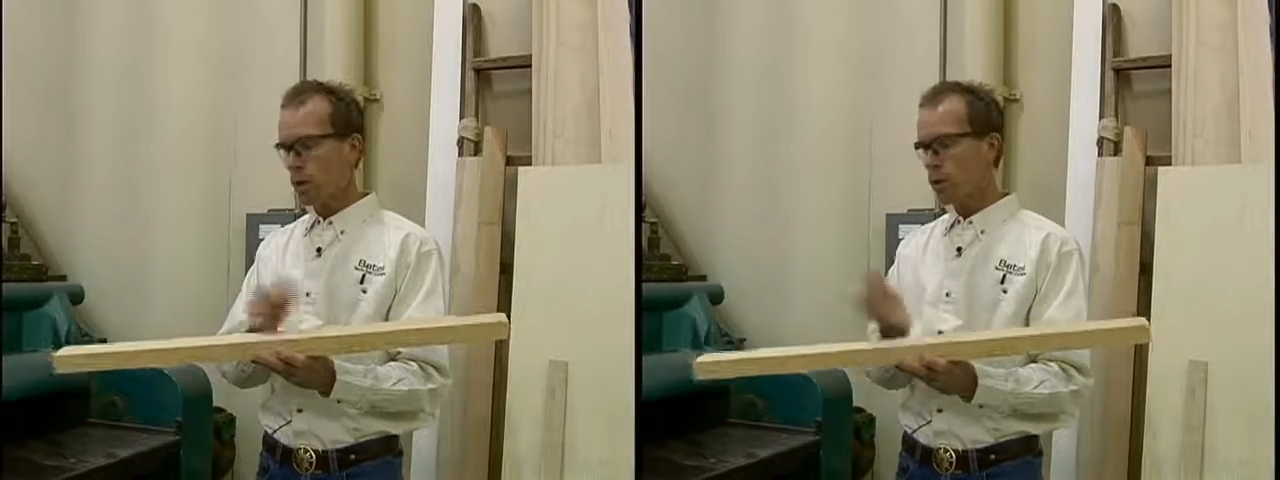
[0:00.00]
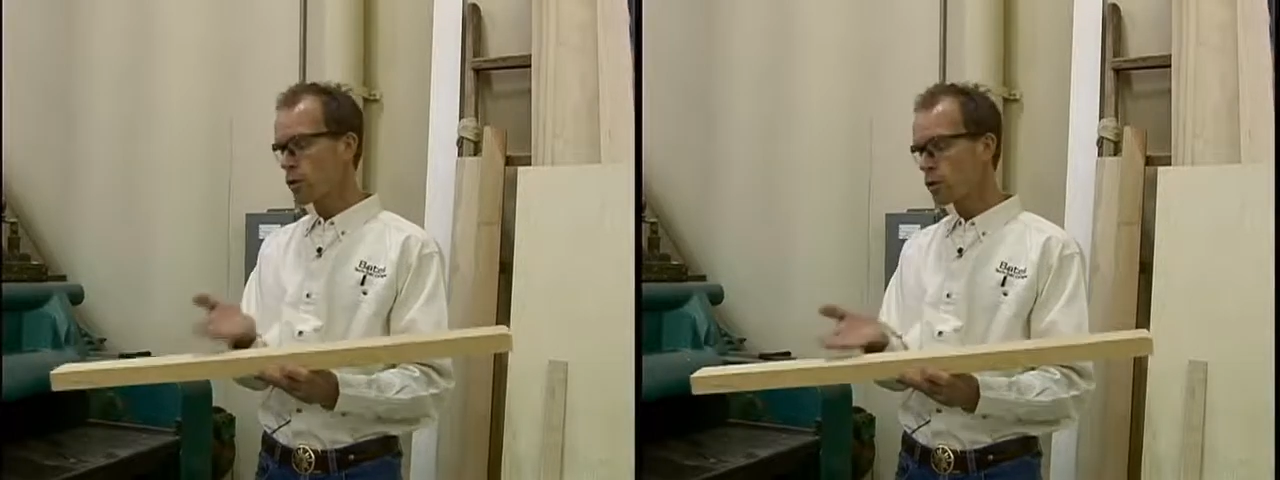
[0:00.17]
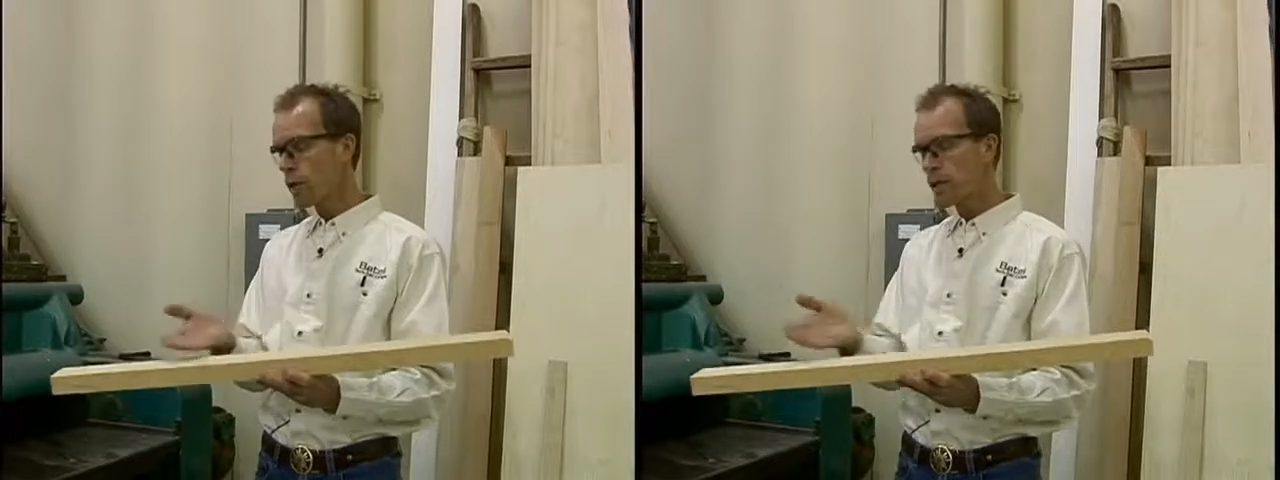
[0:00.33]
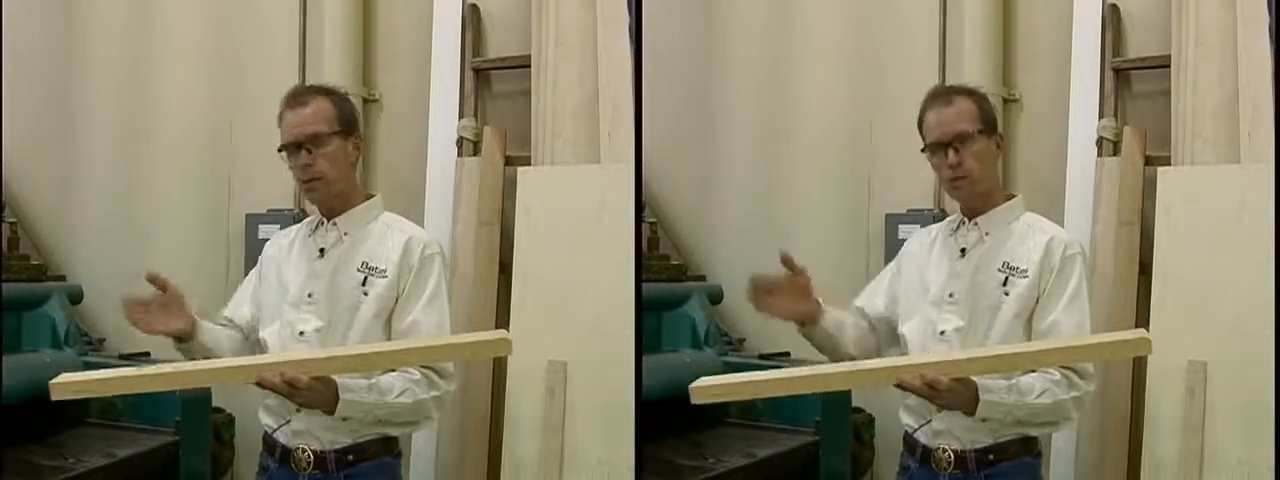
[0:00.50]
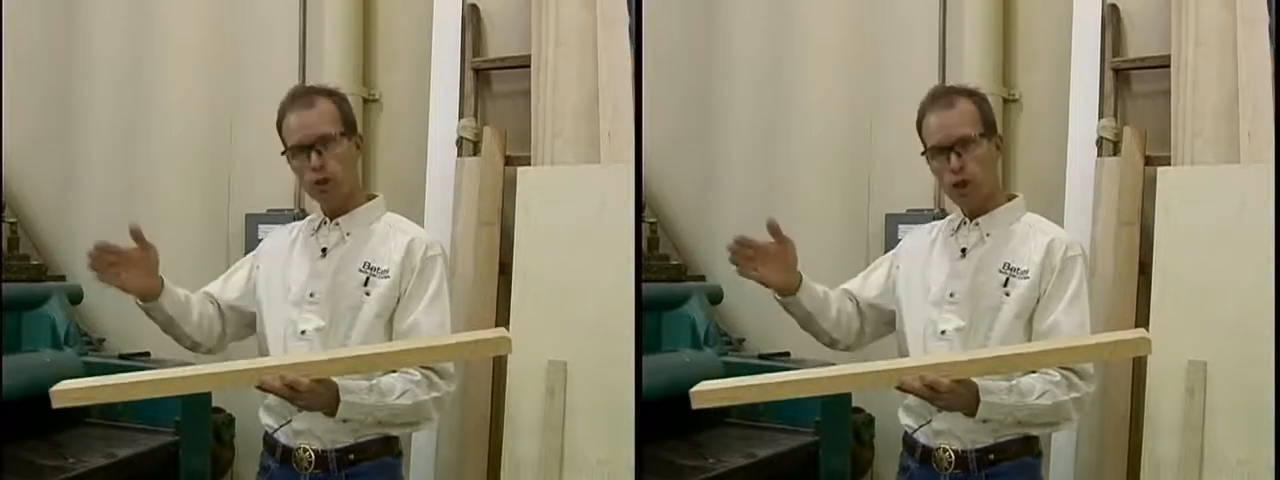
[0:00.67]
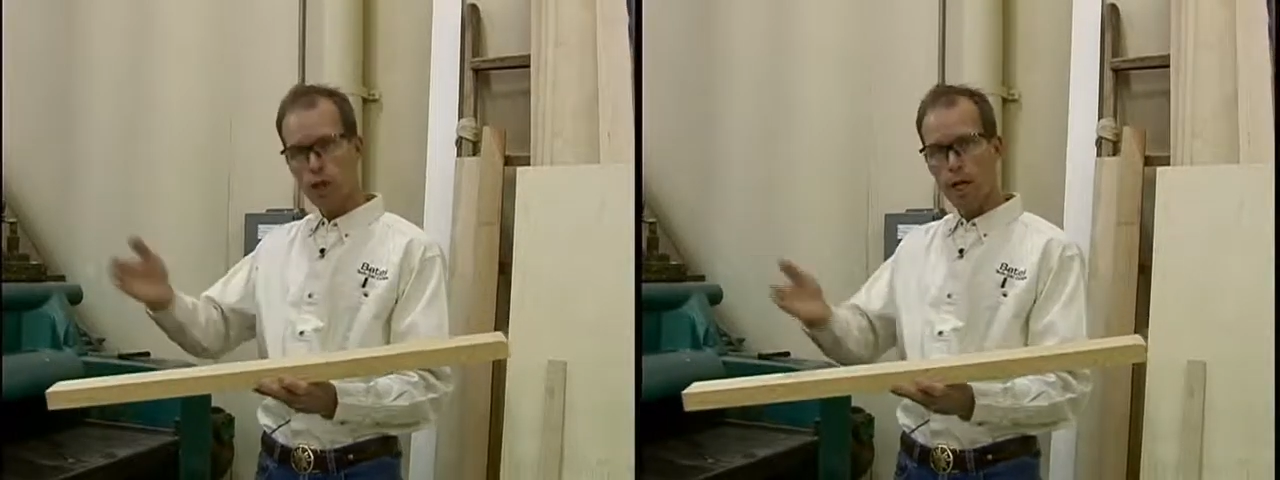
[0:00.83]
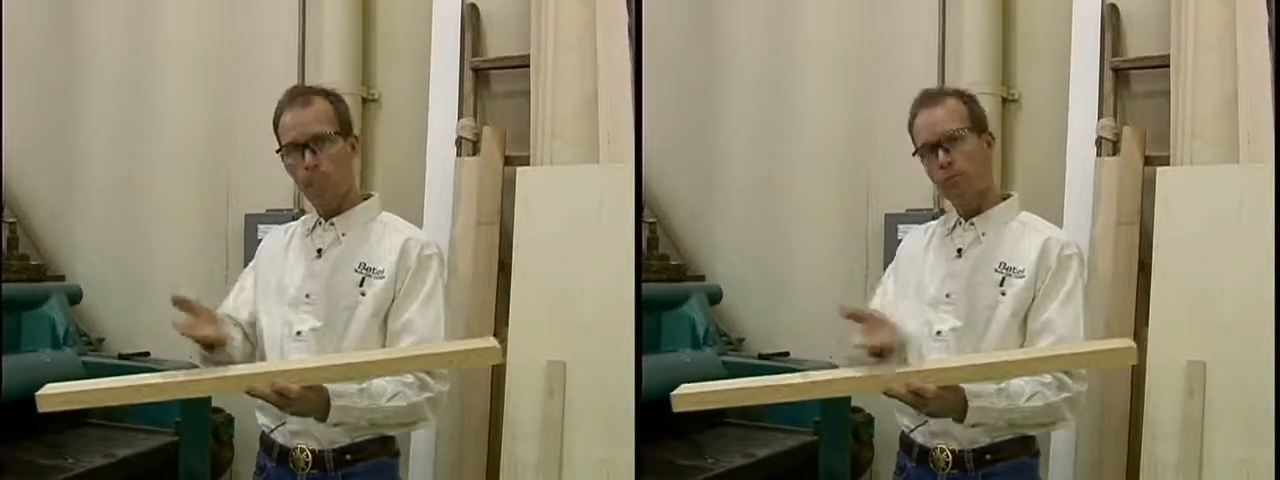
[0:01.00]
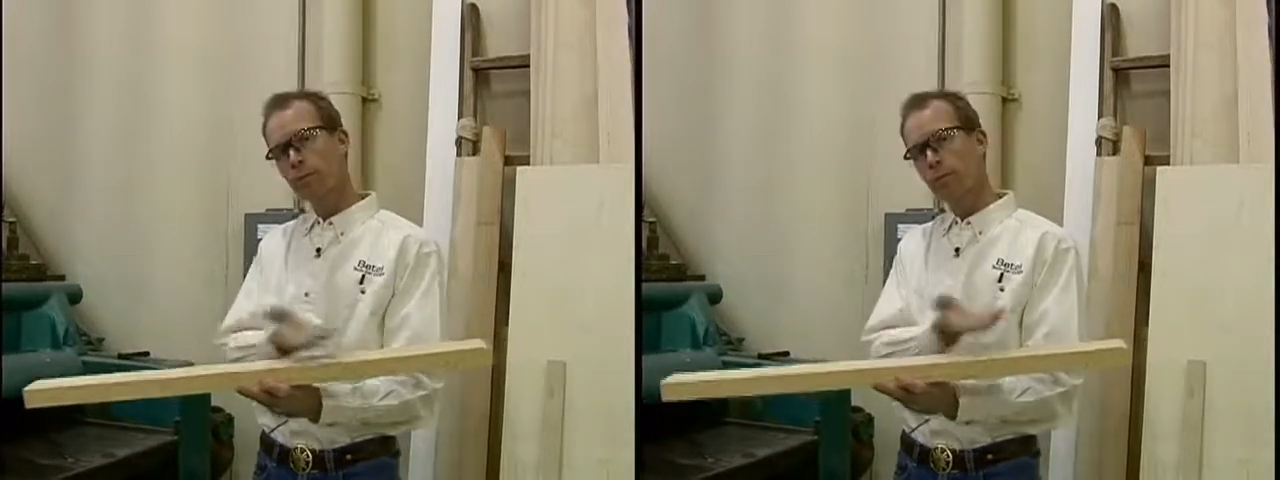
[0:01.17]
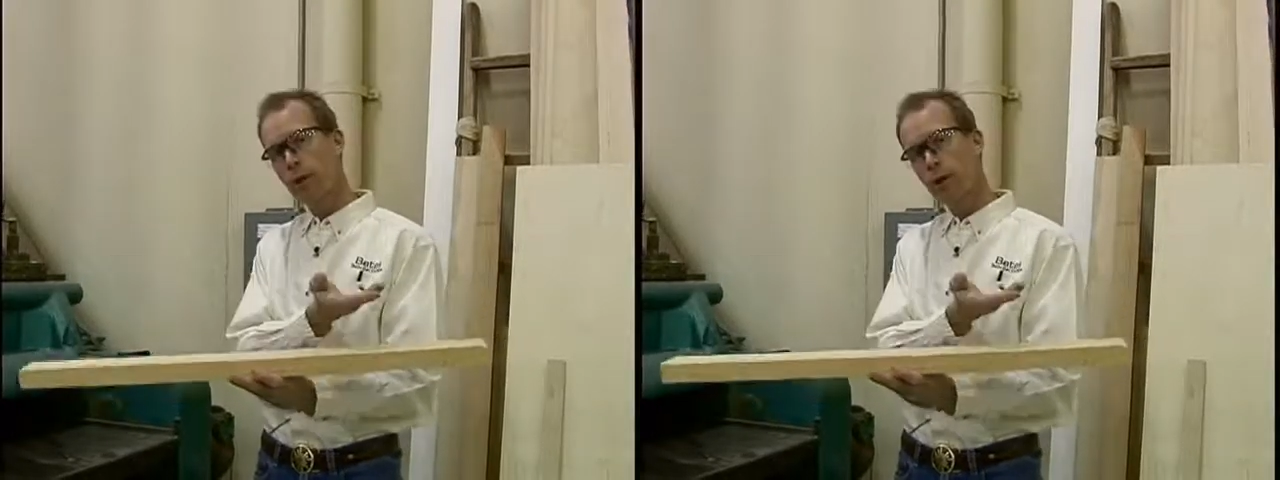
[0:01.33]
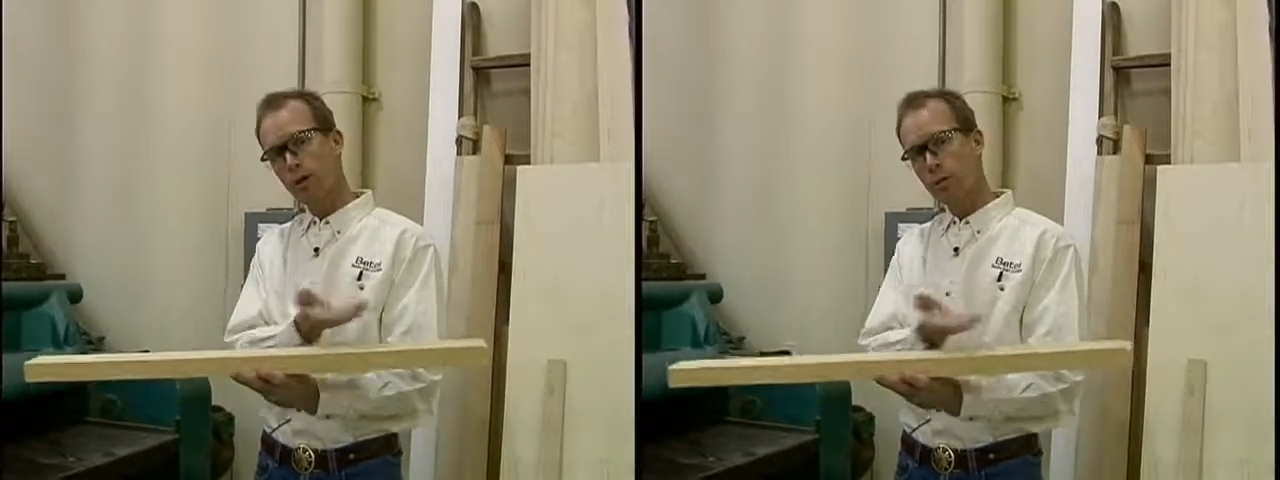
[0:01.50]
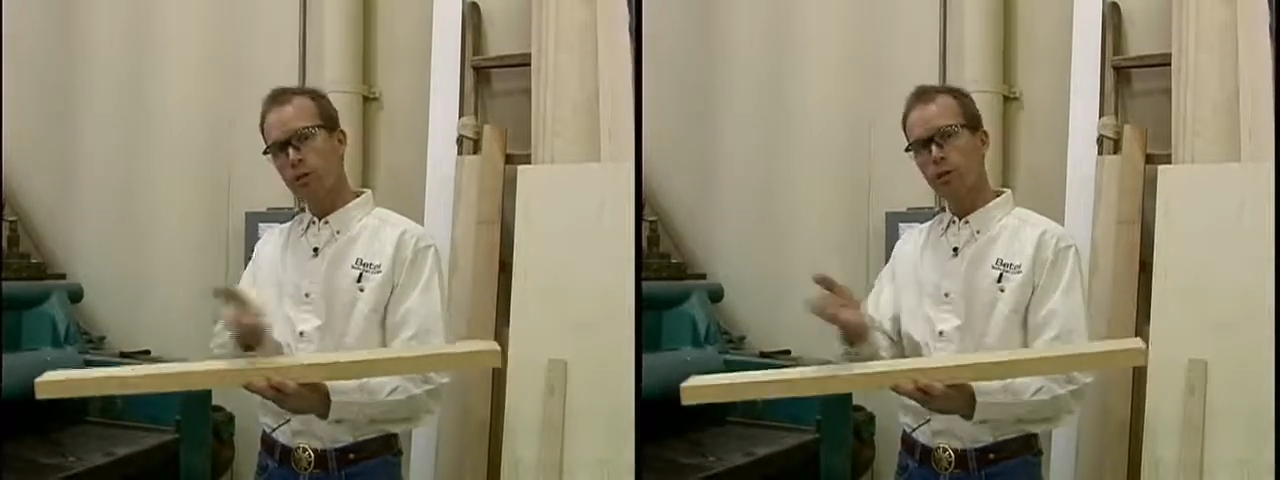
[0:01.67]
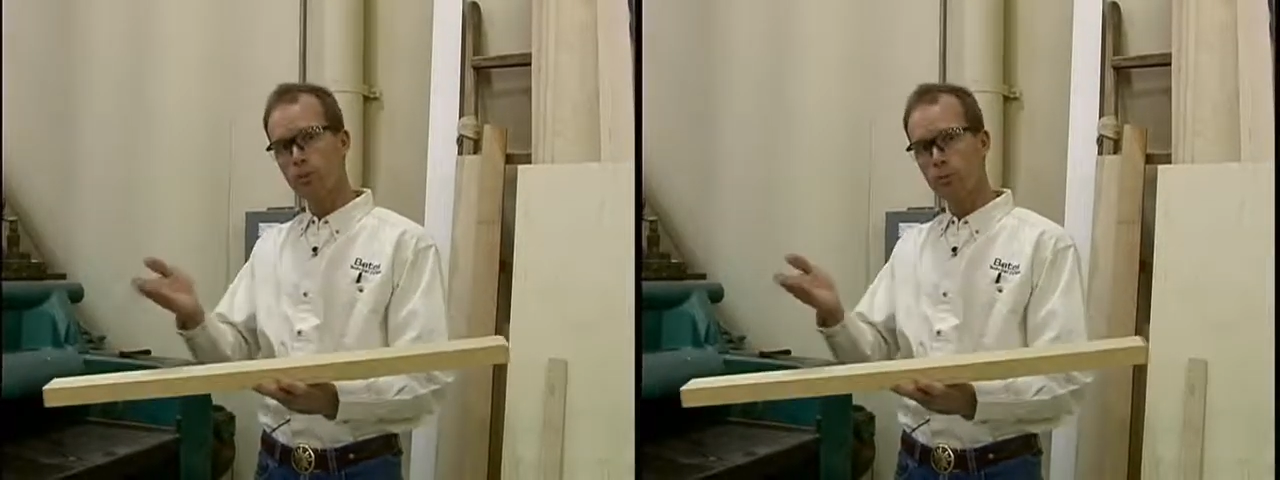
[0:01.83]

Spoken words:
you'd get some shape develop into your